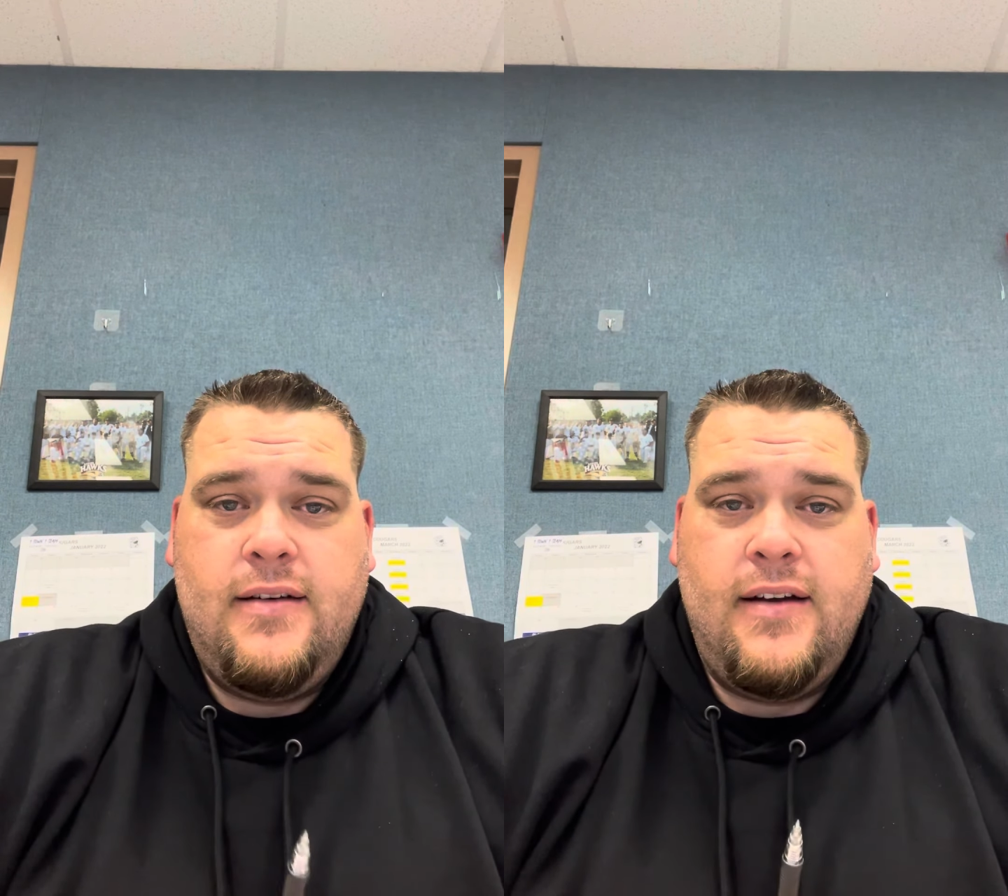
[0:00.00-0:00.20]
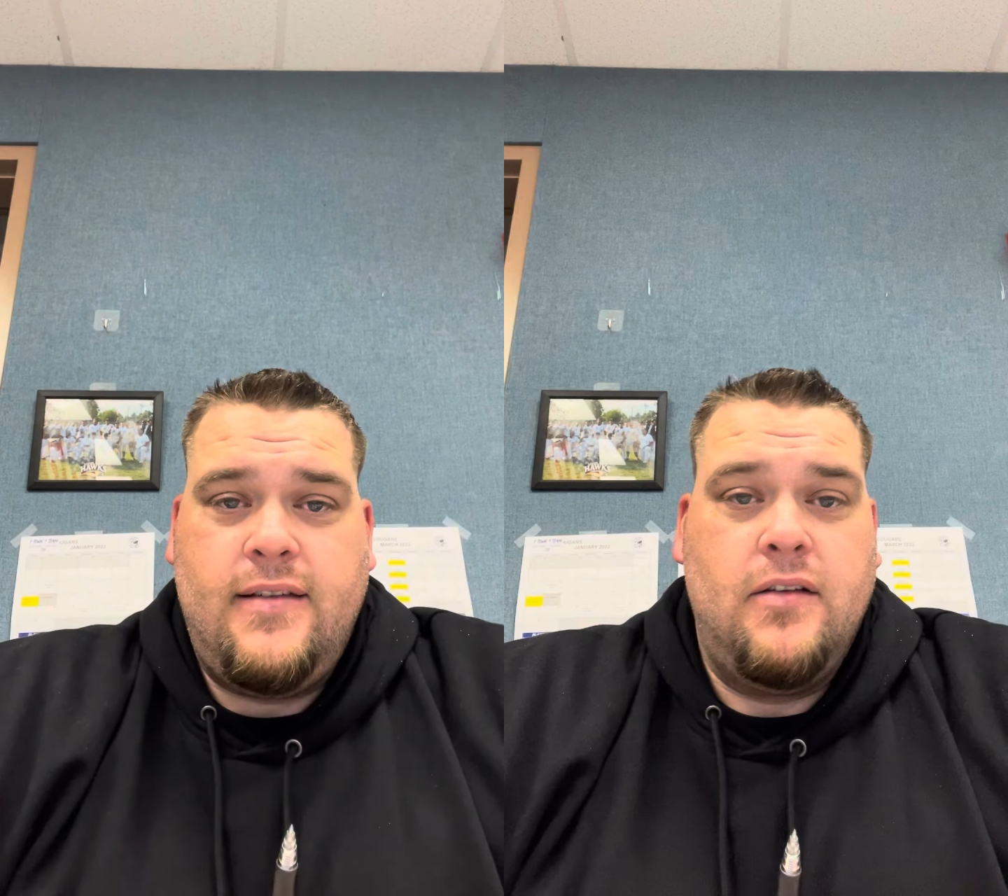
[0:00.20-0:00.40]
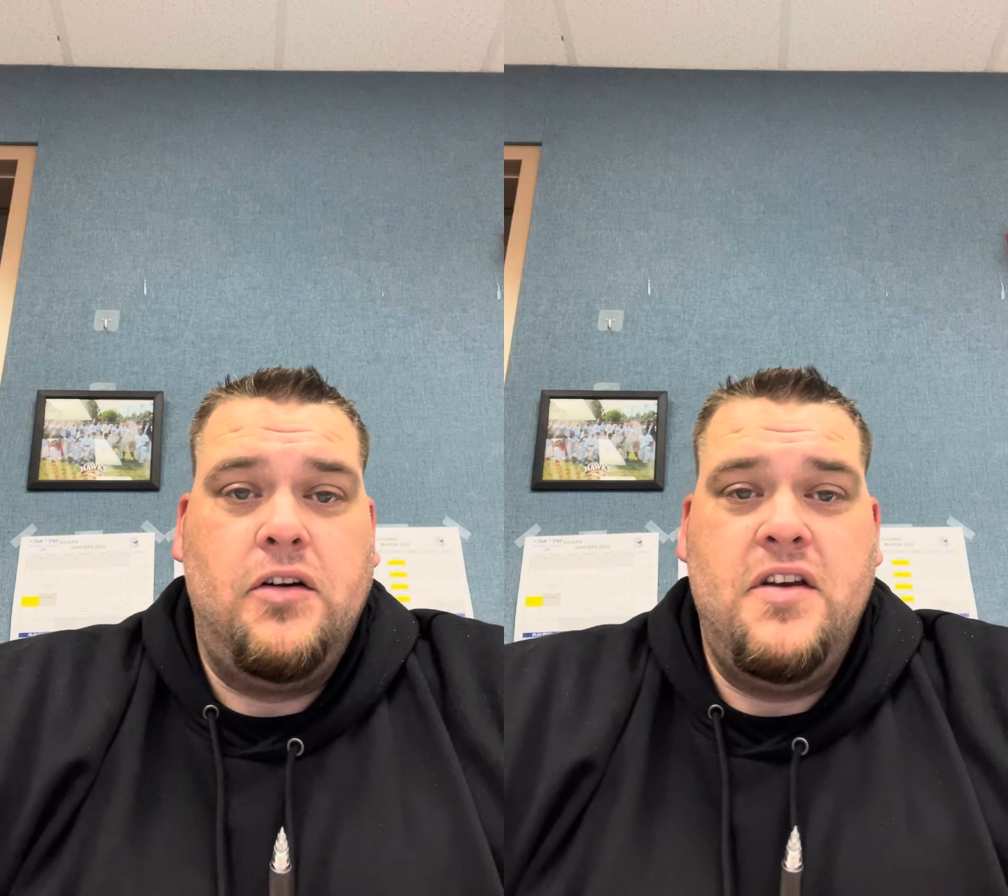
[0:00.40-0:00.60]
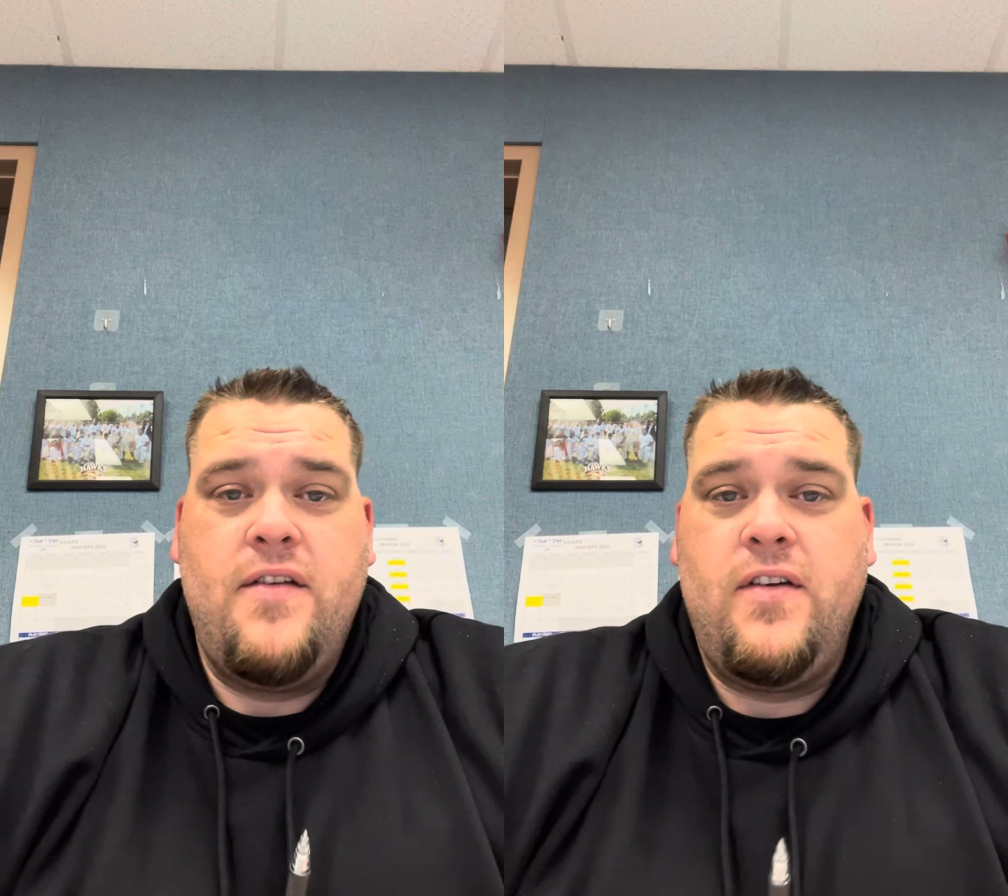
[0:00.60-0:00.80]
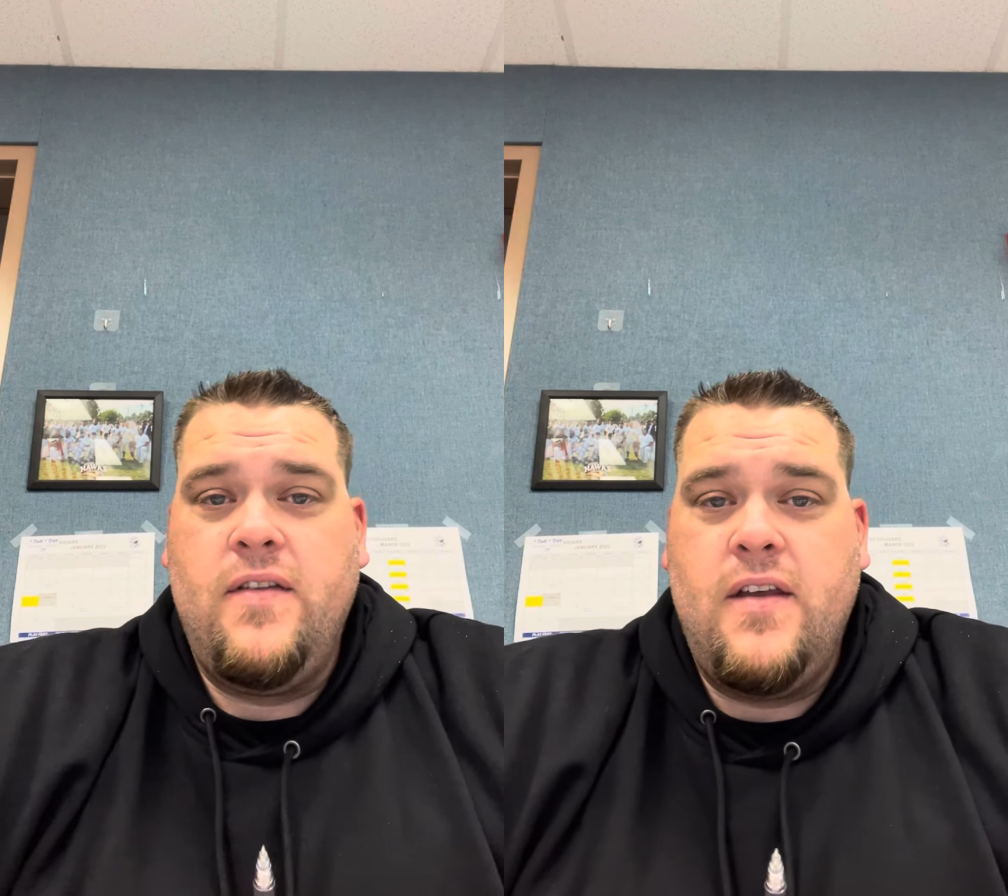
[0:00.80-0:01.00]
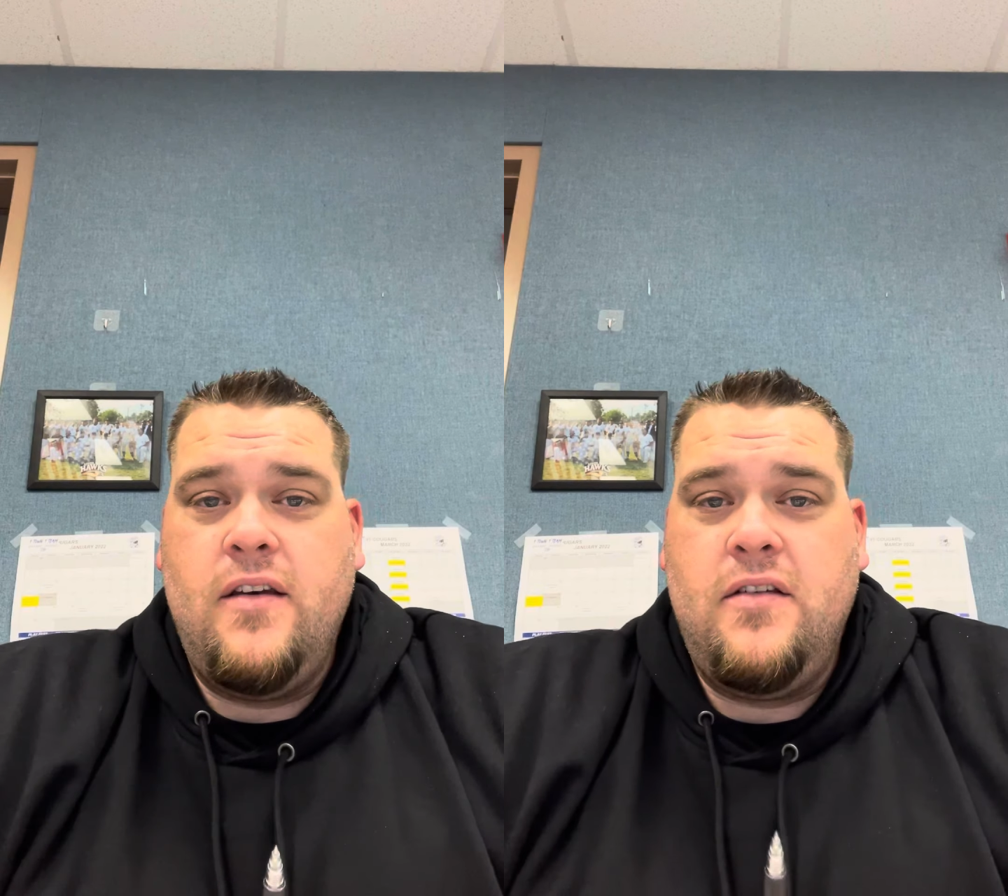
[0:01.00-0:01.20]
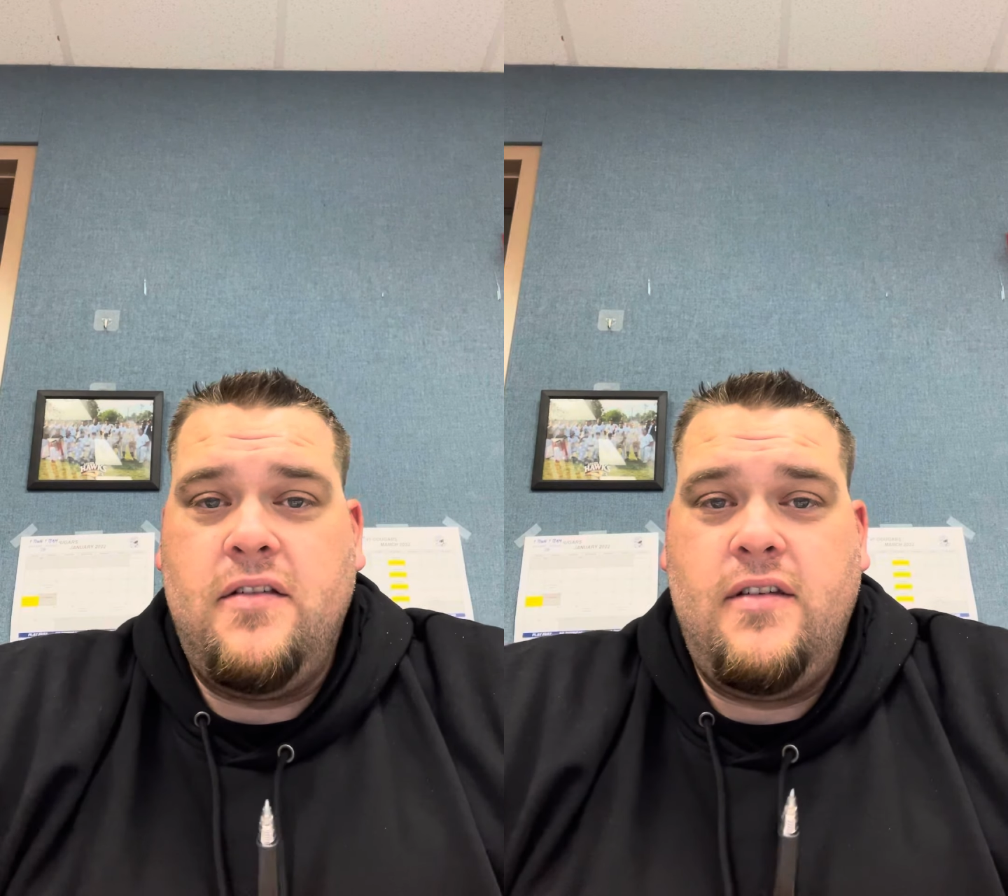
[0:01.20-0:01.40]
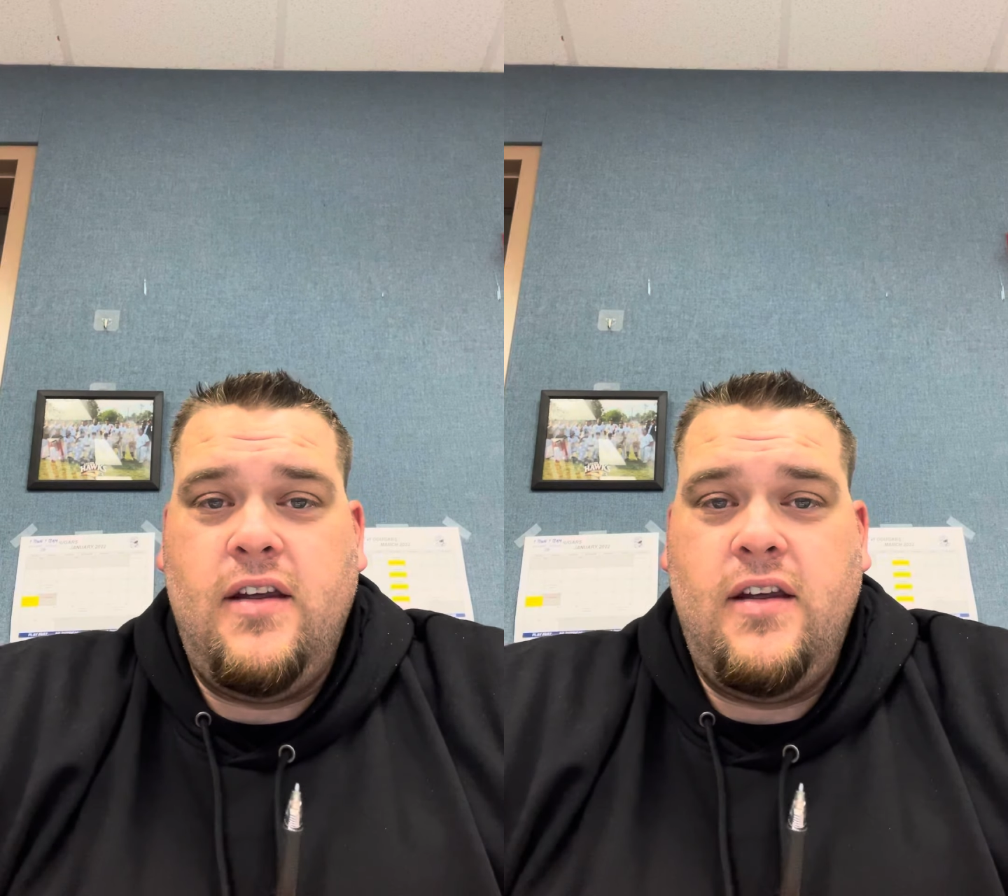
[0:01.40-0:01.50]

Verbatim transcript: it's a little different than just